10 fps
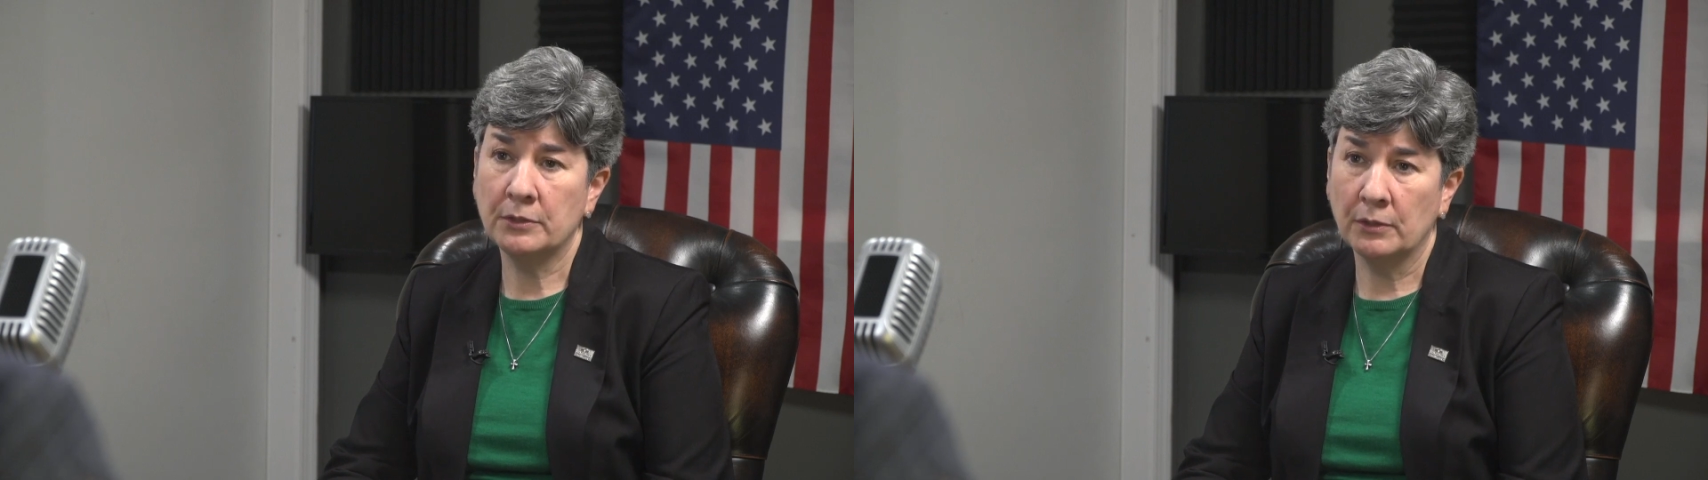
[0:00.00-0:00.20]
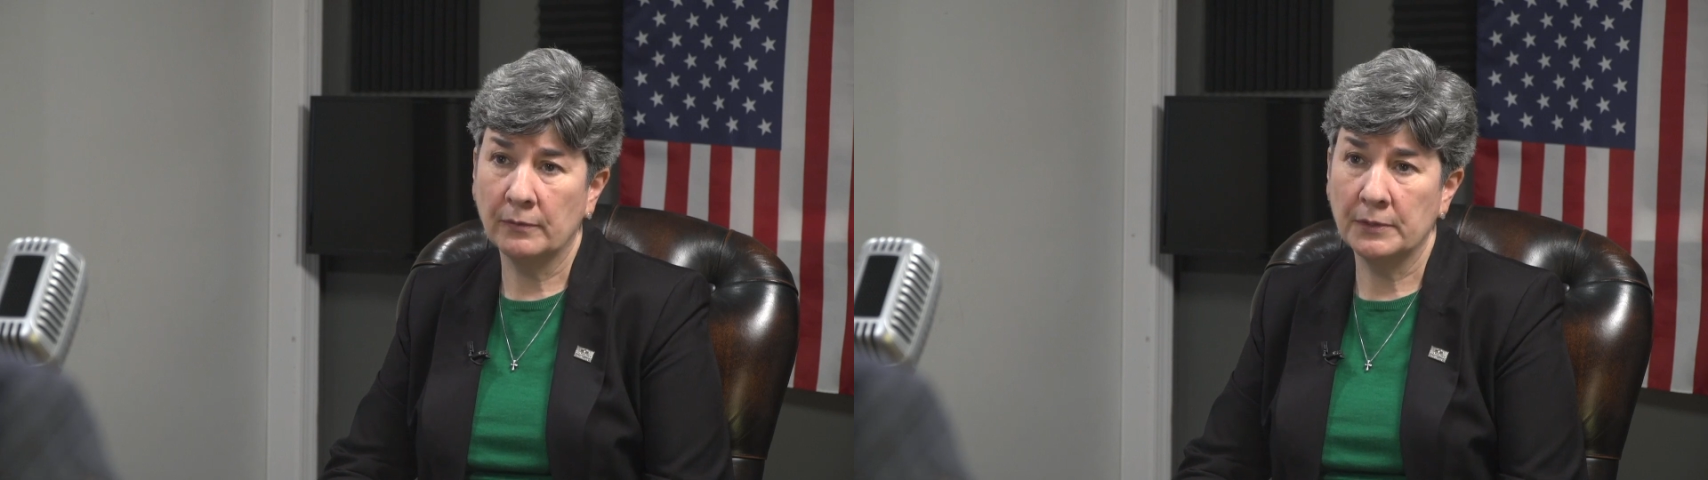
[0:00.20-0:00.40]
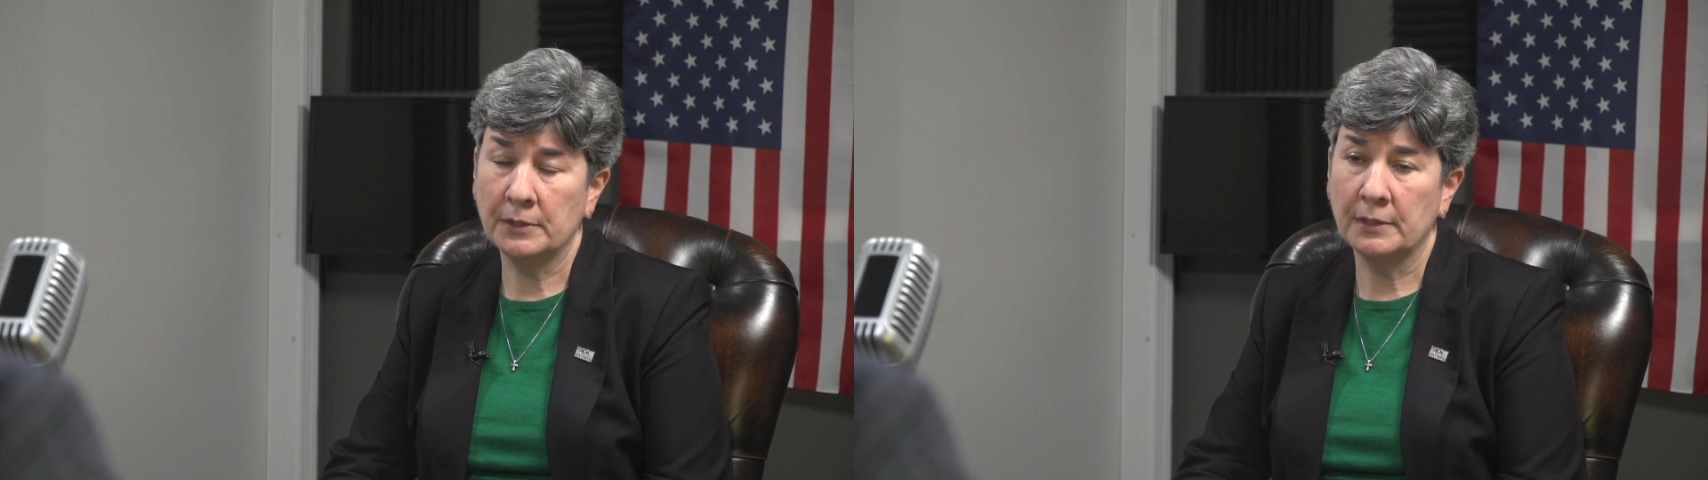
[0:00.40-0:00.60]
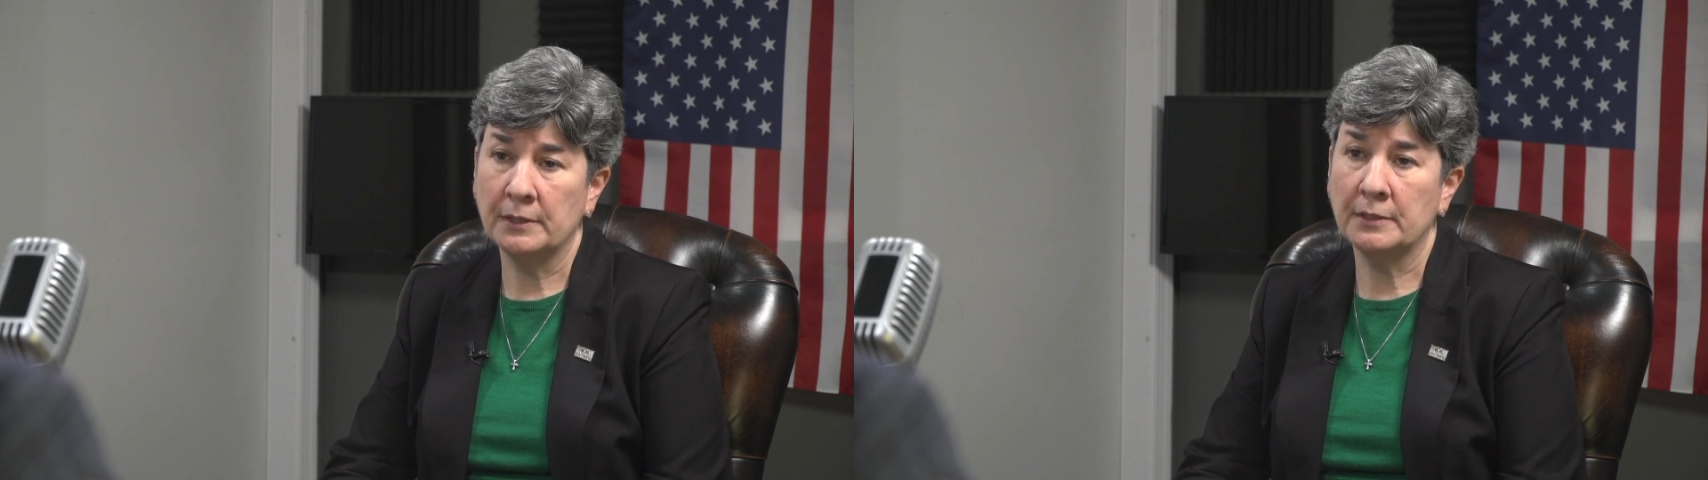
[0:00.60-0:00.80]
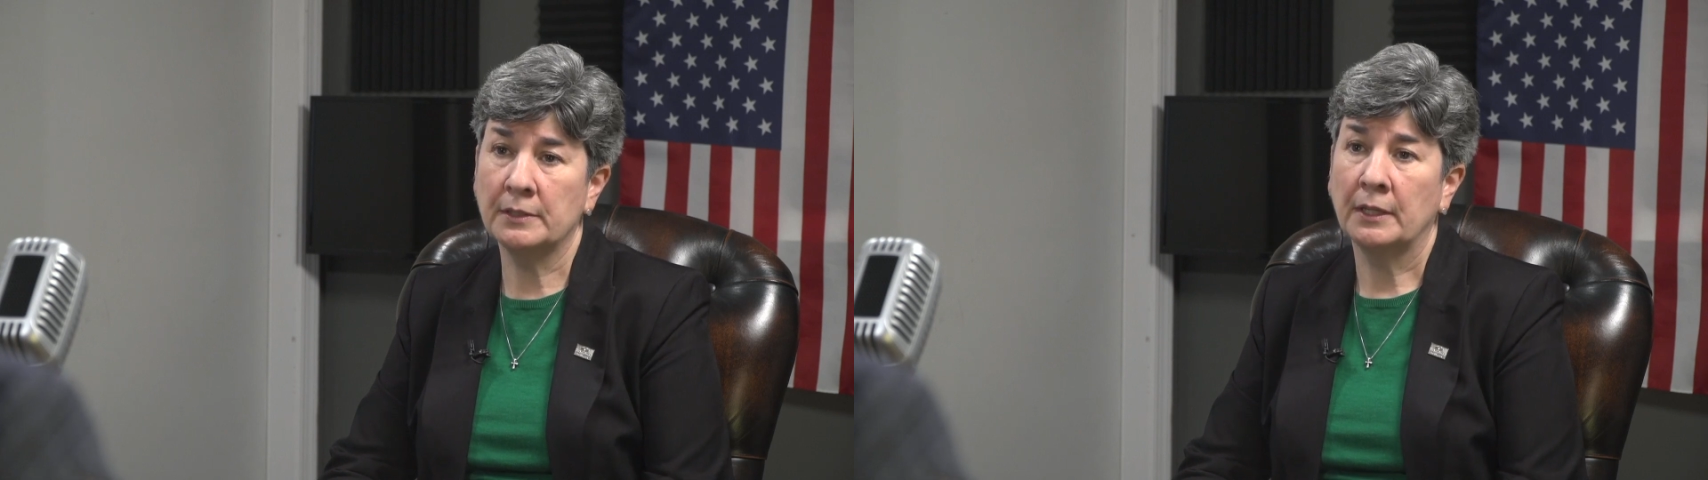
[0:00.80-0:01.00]

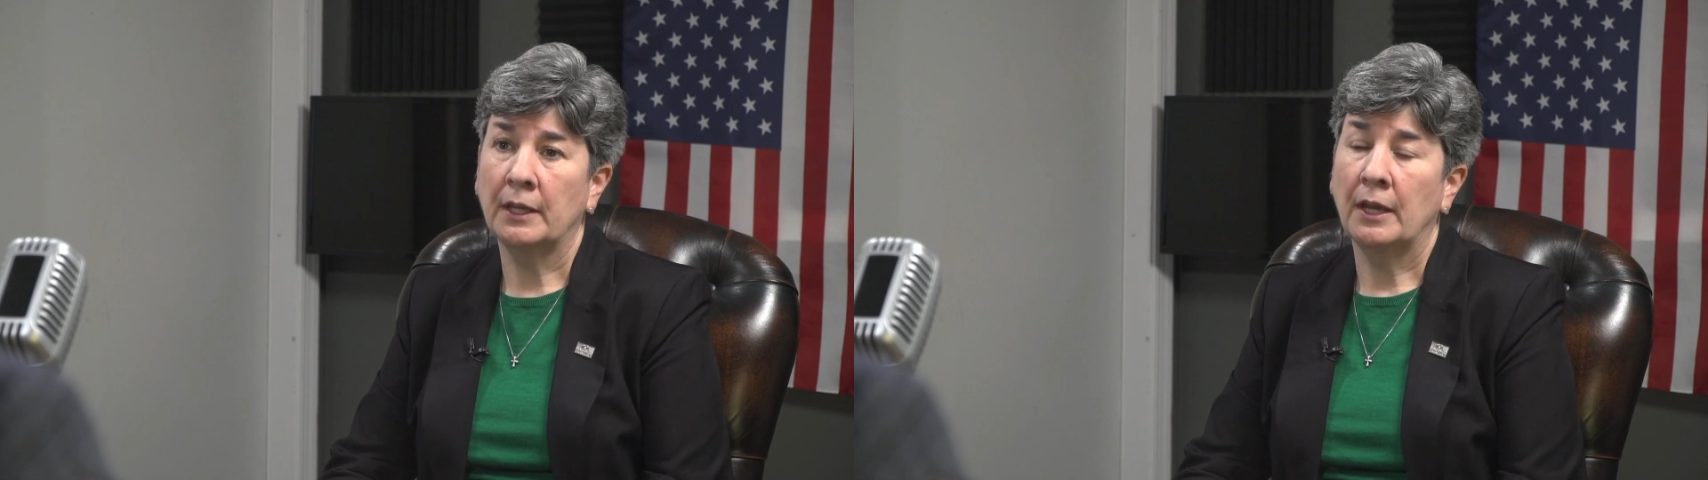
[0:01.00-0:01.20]
services,